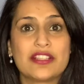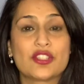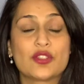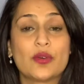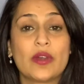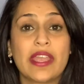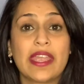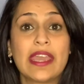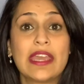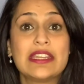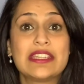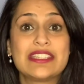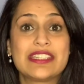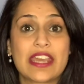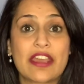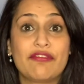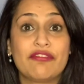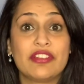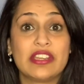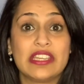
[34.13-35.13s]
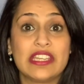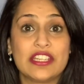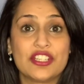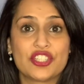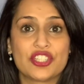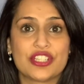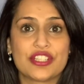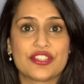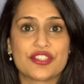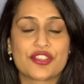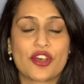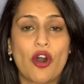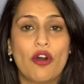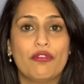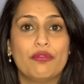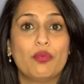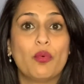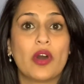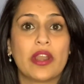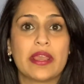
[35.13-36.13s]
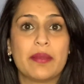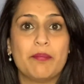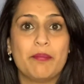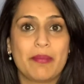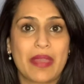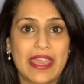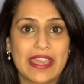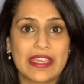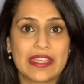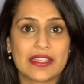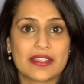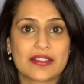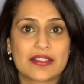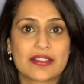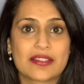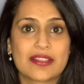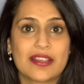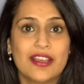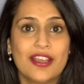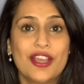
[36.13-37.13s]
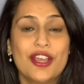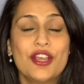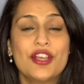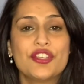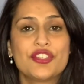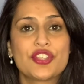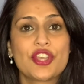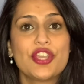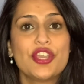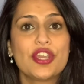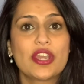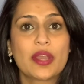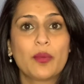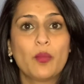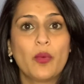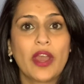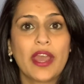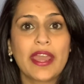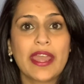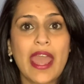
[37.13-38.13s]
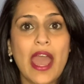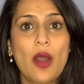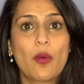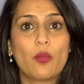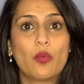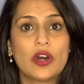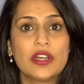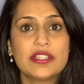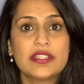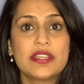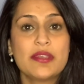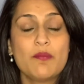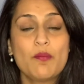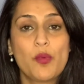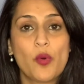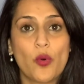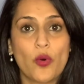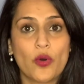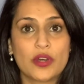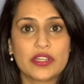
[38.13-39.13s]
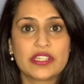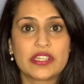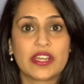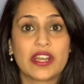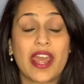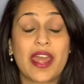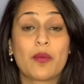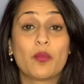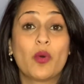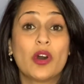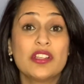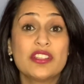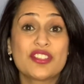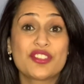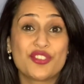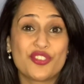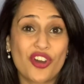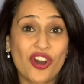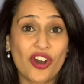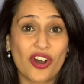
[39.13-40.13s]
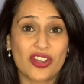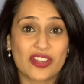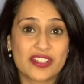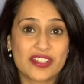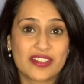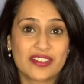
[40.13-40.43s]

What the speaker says: looking at definitions of what it means. So you can work out what's important and what's not.